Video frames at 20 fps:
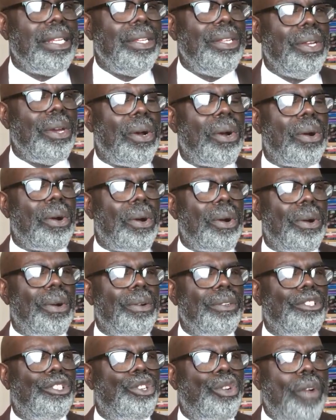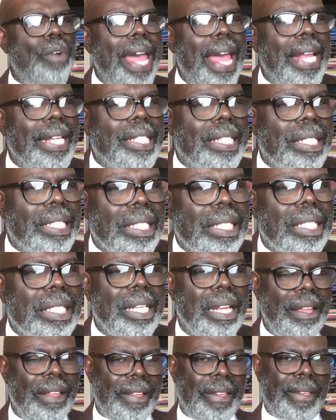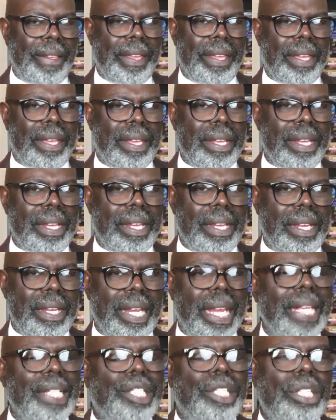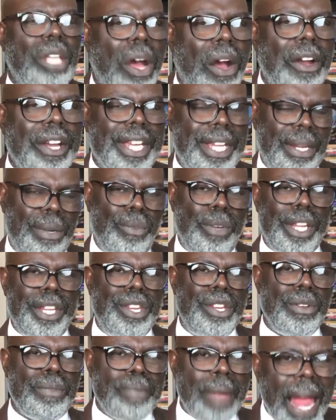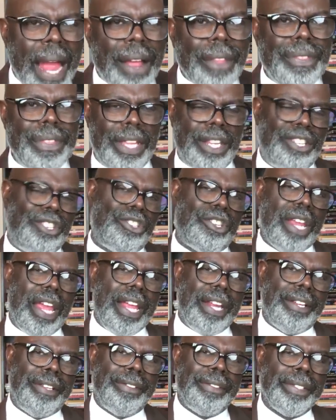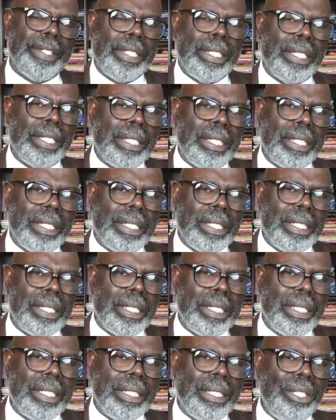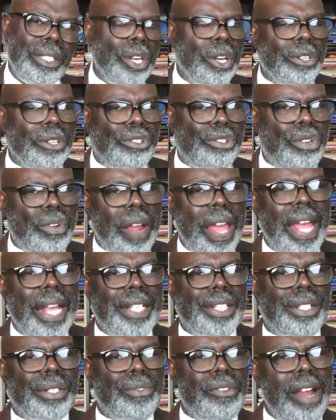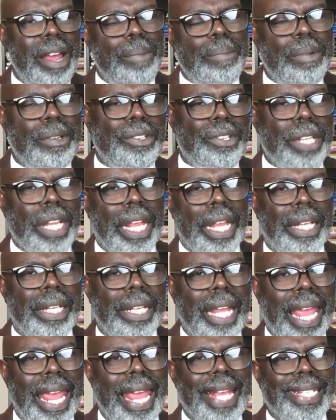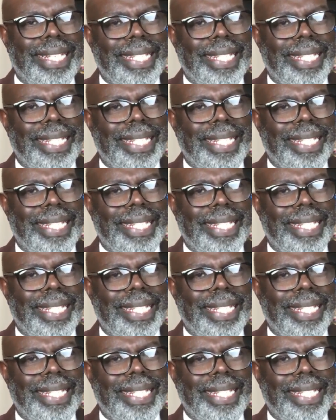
your dress is talking when your mouth is shut. Your dress represents a